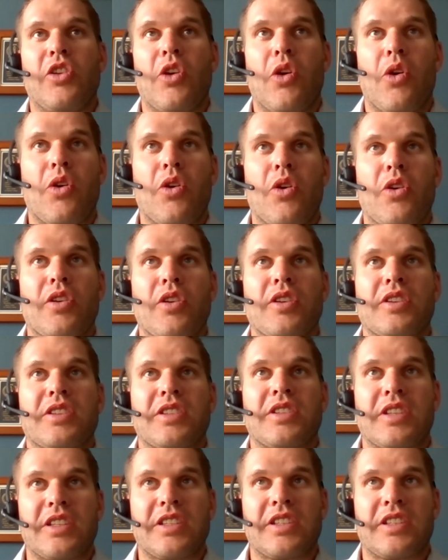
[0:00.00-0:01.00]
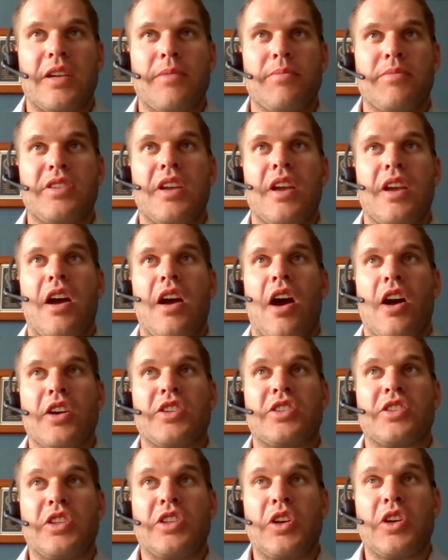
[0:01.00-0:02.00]
your systems
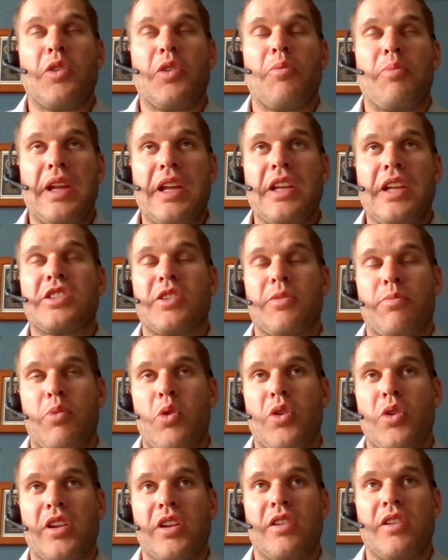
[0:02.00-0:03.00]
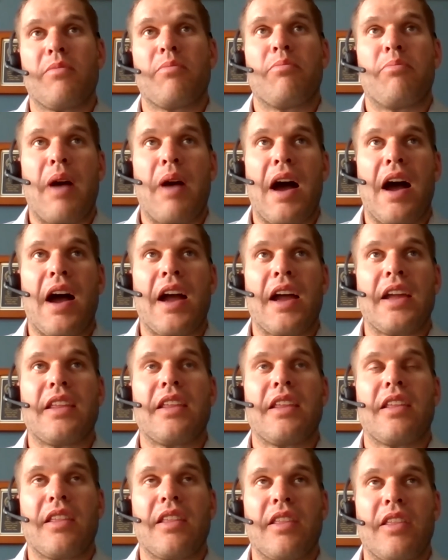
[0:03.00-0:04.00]
are still being supported by